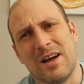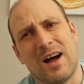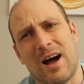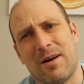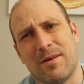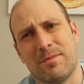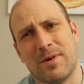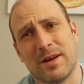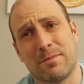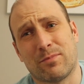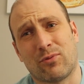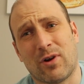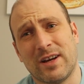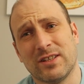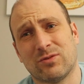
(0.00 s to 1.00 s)
But
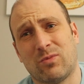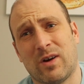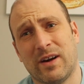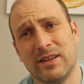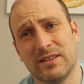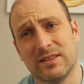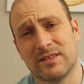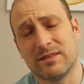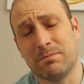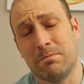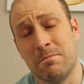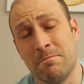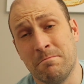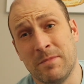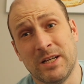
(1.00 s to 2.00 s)
price wise, it's a
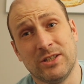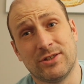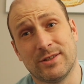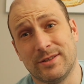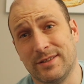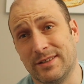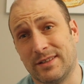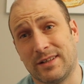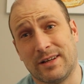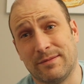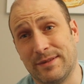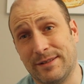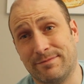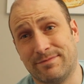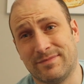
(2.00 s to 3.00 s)
major deal.
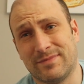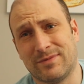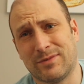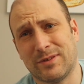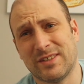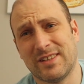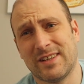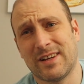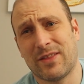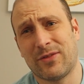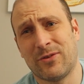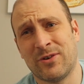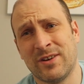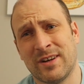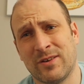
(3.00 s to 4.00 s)
I mean, what did you get?
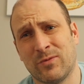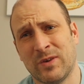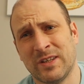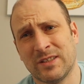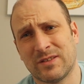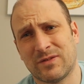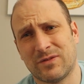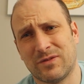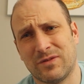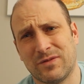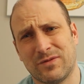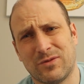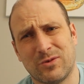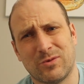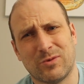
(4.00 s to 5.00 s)
39 wings
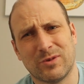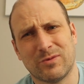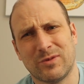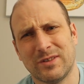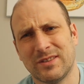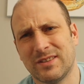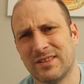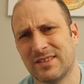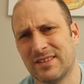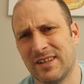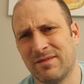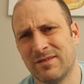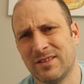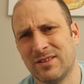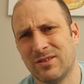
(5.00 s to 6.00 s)
for, what was it,
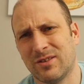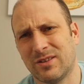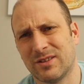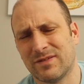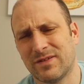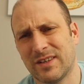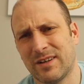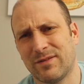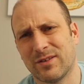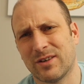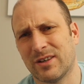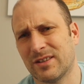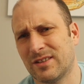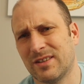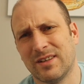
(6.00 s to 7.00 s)
$17? I
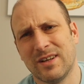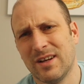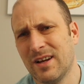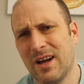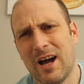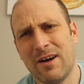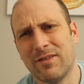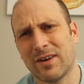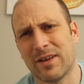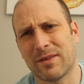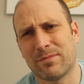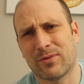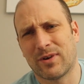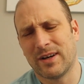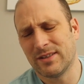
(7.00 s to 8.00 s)
forgot
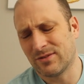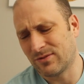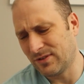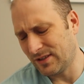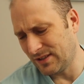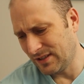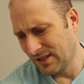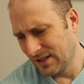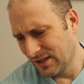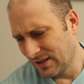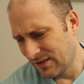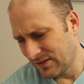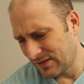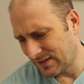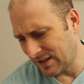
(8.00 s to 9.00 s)
the price already.
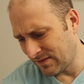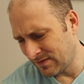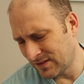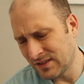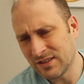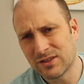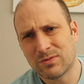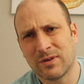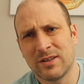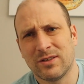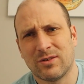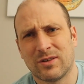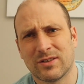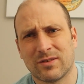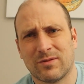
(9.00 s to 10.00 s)
$17,
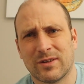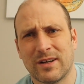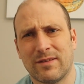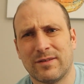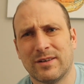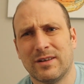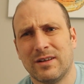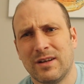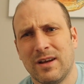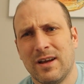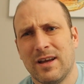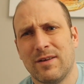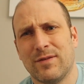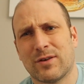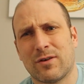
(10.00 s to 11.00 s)
$20 or whatever.
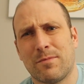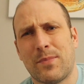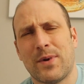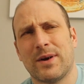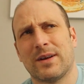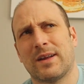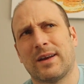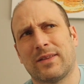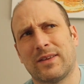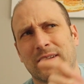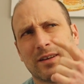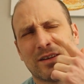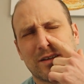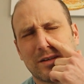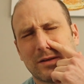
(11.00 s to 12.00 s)
If you compare it, I
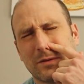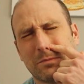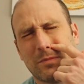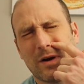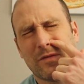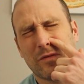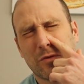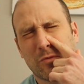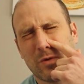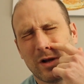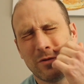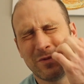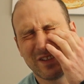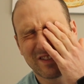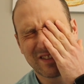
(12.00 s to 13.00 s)
think Buffalo
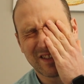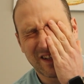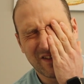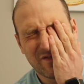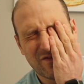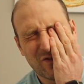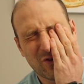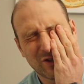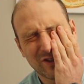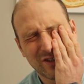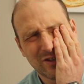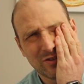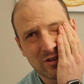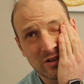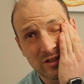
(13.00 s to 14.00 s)
Wild Wings is like
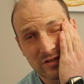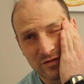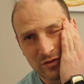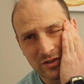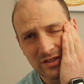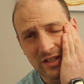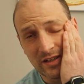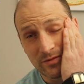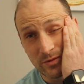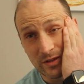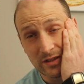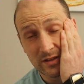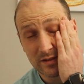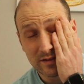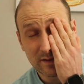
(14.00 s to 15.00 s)
$14 for 10
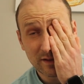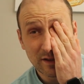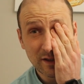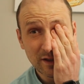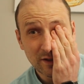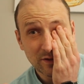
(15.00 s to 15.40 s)
wings.